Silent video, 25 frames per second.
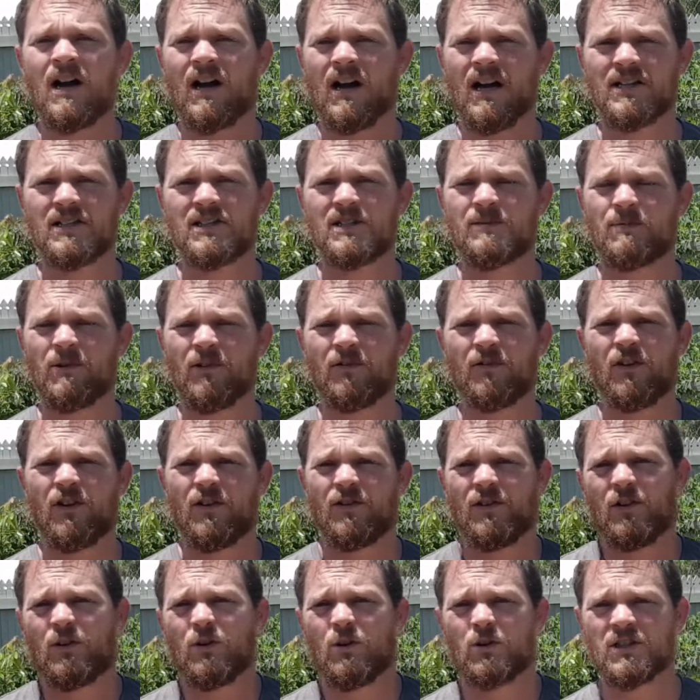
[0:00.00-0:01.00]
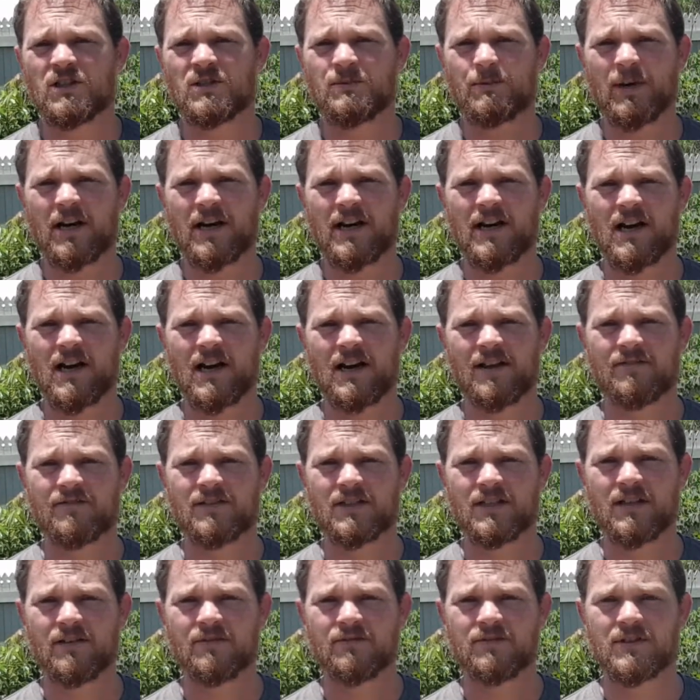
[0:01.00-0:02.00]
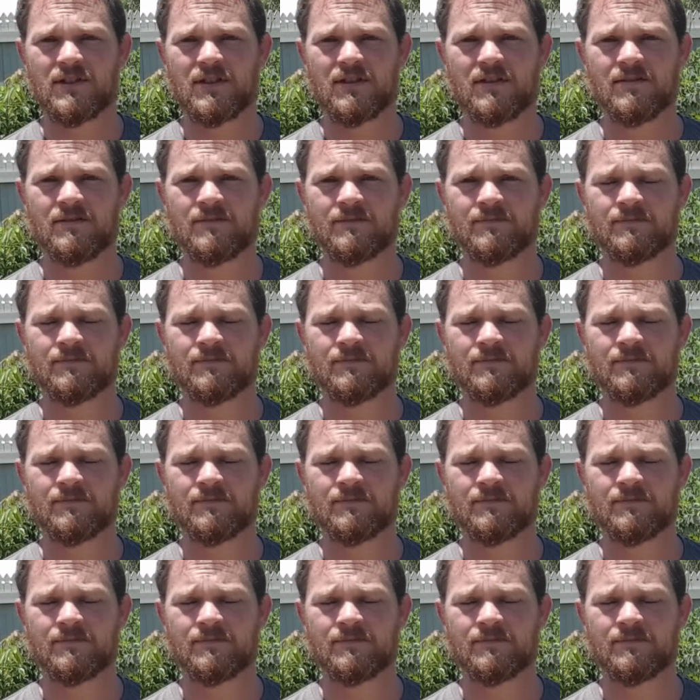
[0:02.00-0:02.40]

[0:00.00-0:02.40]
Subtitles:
I just prefer the look a sprayed hive gives.